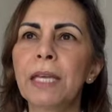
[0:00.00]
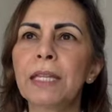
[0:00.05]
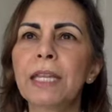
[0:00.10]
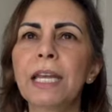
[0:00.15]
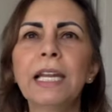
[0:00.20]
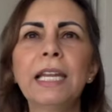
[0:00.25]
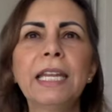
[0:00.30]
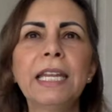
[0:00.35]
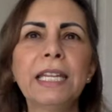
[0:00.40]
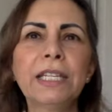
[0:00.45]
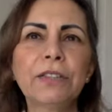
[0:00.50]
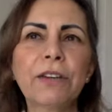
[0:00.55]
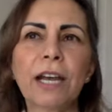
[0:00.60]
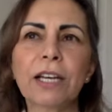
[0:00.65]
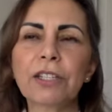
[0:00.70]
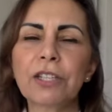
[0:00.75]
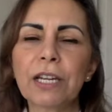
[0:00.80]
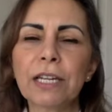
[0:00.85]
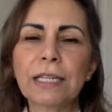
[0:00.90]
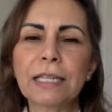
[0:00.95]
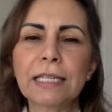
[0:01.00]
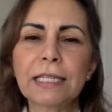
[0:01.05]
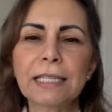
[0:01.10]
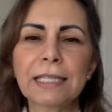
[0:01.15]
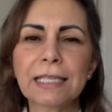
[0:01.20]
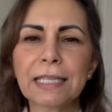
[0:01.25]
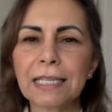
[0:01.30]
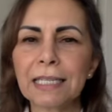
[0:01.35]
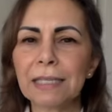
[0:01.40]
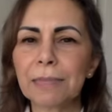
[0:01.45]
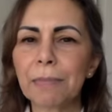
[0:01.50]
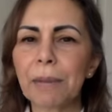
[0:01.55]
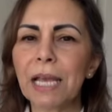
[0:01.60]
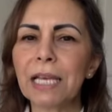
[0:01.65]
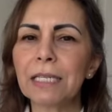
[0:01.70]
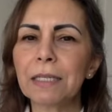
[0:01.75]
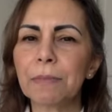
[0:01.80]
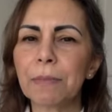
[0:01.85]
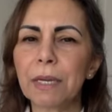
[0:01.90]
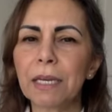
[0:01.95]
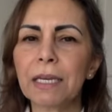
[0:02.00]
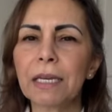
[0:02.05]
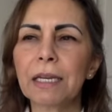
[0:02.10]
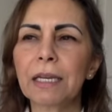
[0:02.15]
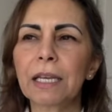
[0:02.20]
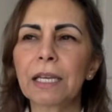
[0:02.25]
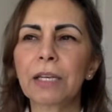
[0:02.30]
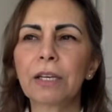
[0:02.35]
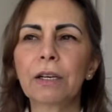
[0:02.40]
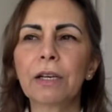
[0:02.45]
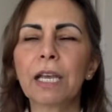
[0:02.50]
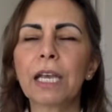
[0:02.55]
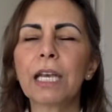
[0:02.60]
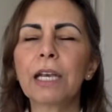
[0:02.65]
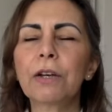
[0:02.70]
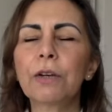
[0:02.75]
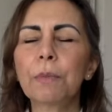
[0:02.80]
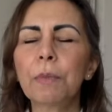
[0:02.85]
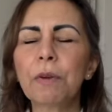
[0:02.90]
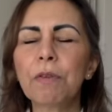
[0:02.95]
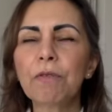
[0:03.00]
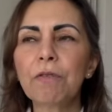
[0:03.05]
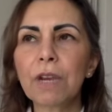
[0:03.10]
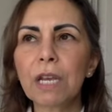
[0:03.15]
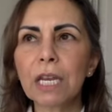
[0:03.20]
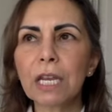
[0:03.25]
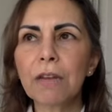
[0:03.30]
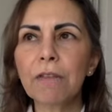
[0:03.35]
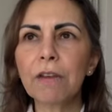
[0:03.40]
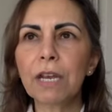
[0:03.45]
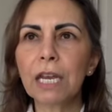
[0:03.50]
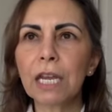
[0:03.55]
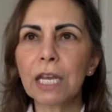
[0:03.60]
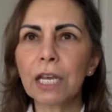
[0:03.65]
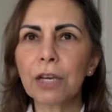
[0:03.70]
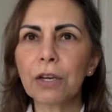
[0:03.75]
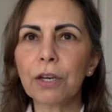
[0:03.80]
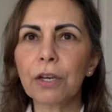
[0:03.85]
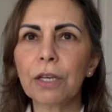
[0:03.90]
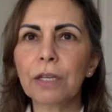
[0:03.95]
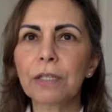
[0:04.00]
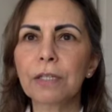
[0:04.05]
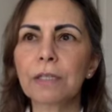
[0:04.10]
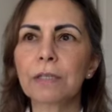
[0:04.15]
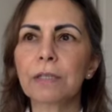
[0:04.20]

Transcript: they need to actually, this placement, it could be really, really good